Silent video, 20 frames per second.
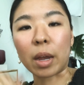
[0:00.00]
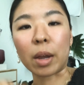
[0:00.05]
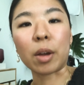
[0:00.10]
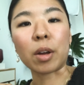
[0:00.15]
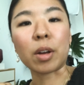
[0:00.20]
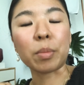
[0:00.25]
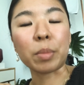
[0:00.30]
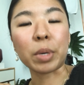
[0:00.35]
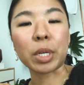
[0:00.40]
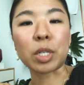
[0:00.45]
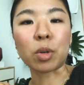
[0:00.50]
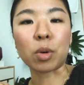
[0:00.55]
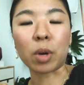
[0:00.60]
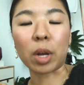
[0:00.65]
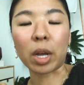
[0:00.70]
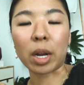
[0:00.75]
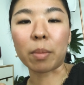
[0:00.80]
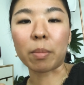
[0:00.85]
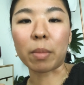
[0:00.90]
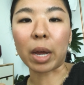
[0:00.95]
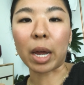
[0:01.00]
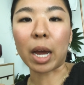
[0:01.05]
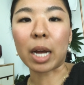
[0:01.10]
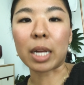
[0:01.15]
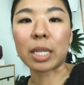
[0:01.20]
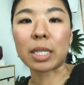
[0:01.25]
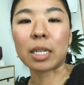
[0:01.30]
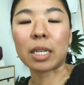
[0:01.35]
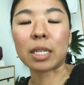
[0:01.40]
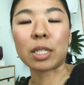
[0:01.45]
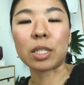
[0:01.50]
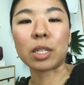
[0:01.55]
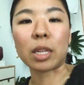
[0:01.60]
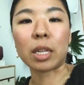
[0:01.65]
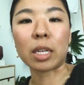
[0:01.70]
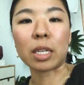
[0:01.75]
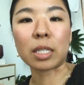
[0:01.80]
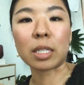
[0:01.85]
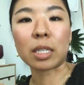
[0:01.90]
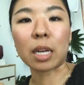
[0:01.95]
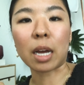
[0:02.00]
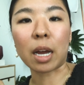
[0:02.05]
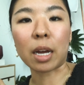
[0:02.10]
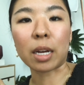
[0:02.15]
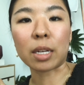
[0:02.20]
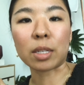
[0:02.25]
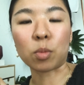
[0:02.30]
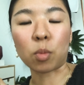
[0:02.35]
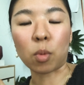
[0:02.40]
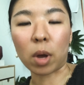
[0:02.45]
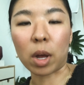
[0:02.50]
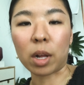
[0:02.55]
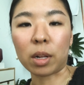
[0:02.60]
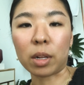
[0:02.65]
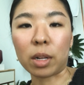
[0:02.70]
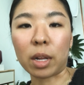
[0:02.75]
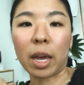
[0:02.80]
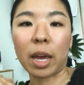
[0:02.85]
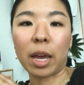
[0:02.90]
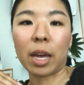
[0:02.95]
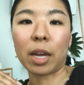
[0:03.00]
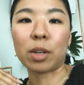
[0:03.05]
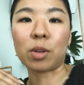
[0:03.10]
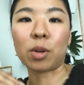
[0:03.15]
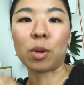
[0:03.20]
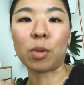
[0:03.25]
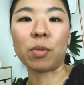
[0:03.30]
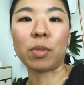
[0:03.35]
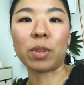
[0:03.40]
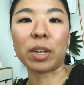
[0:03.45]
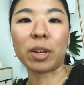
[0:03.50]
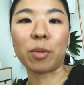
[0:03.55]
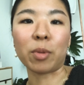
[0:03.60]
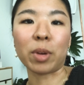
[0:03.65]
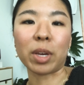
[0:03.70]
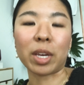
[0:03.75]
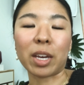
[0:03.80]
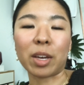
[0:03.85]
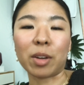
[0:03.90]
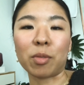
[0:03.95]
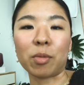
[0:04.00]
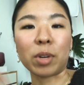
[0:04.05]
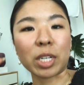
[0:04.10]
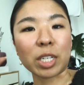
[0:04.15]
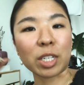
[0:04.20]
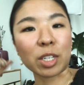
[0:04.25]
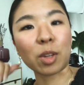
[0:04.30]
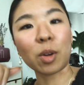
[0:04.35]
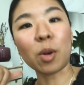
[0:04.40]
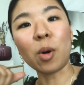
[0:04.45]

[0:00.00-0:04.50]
I'm going to be donating my AdSense to this as well, and hopefully we can reach the